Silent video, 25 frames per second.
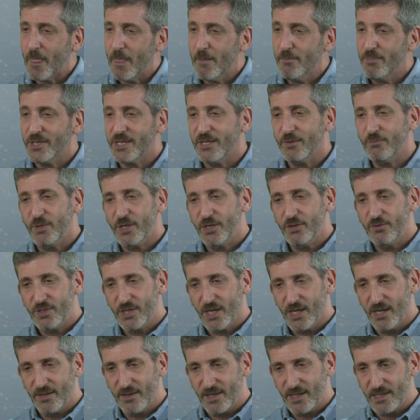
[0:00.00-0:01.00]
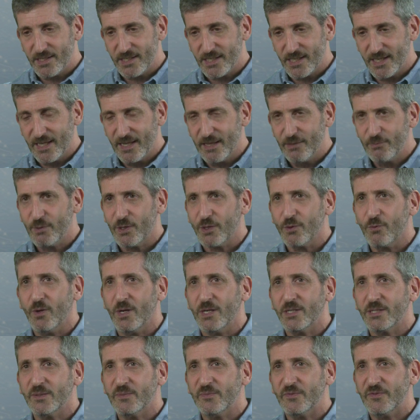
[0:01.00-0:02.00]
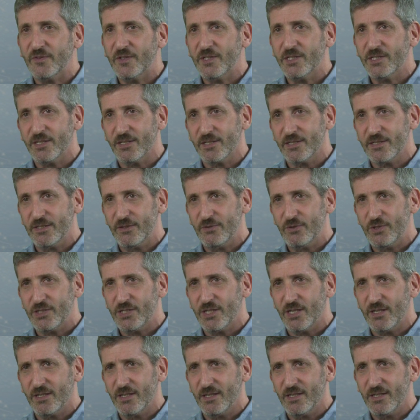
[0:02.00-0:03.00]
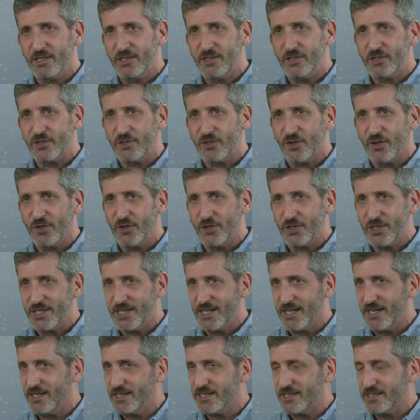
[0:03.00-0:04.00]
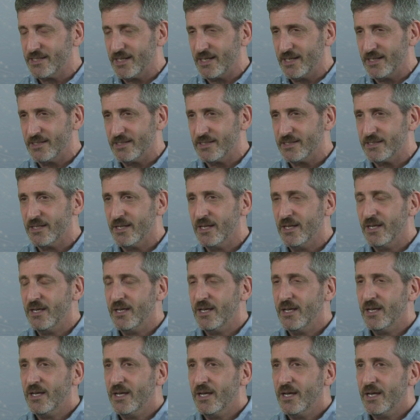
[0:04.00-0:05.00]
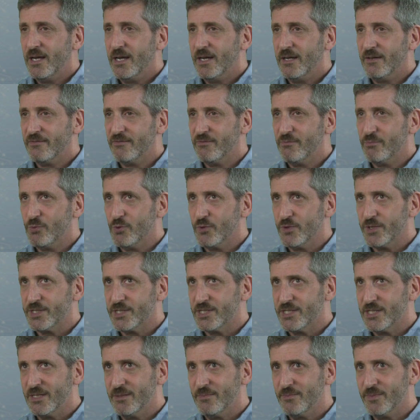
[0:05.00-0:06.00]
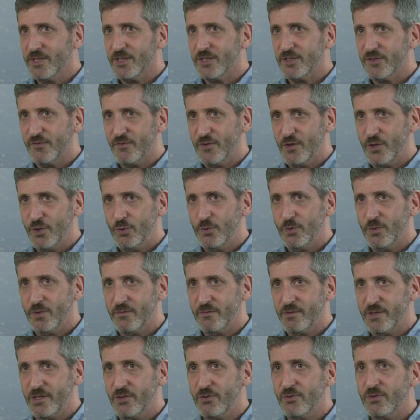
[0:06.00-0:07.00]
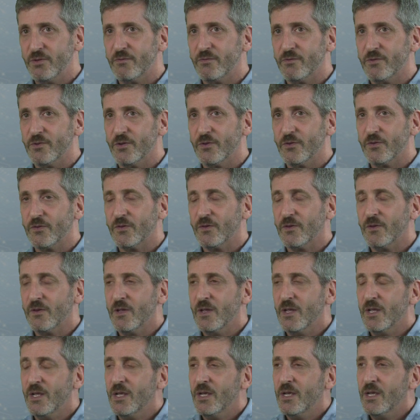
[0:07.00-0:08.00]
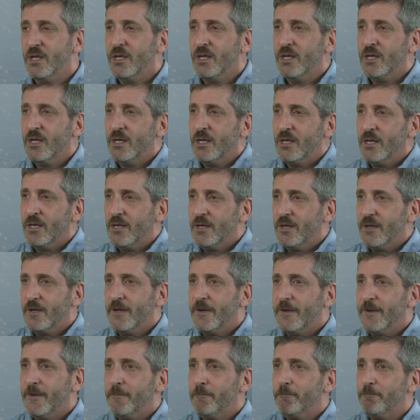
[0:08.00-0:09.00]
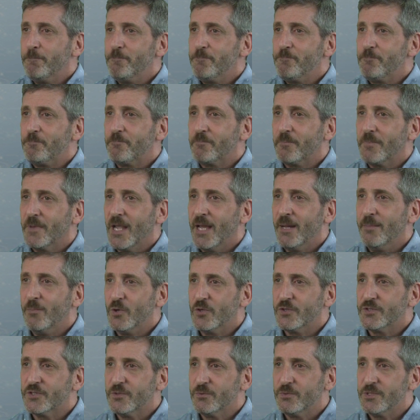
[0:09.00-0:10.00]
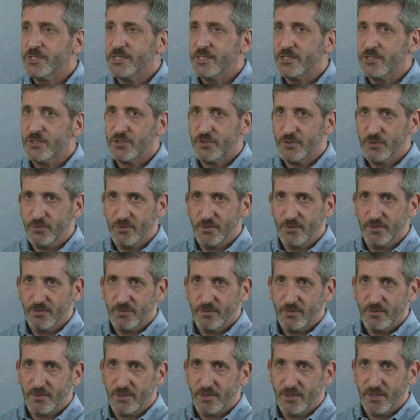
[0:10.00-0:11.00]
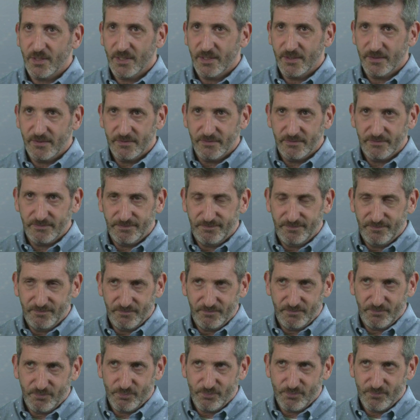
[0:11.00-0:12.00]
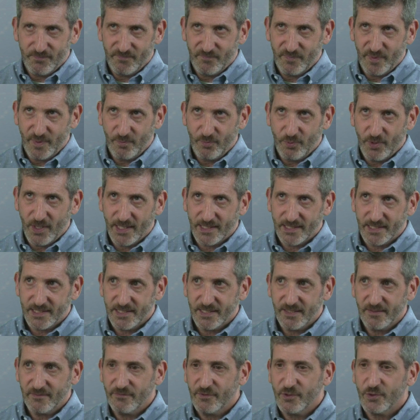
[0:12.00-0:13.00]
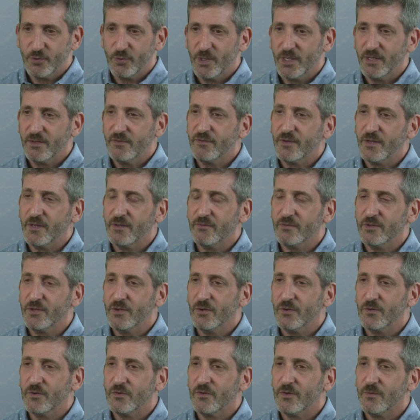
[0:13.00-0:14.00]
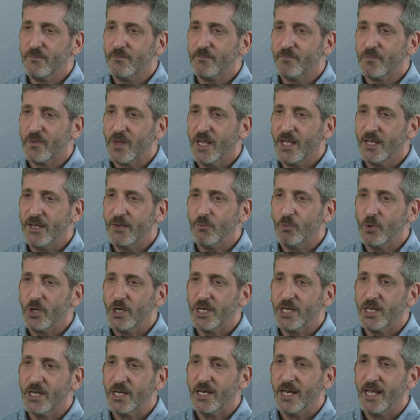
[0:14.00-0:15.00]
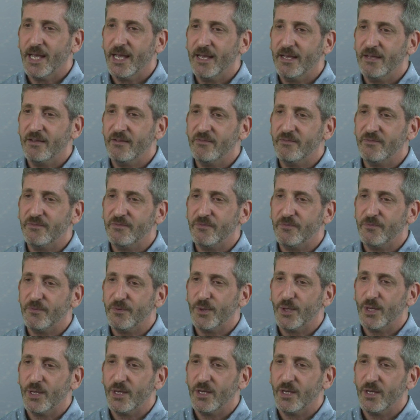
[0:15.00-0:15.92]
But then when you tie that together with quantum physics, you suddenly start to get a sense of a more seamless view of the universe. I'm also a Zen student. I've been practicing for 25 years. And one can have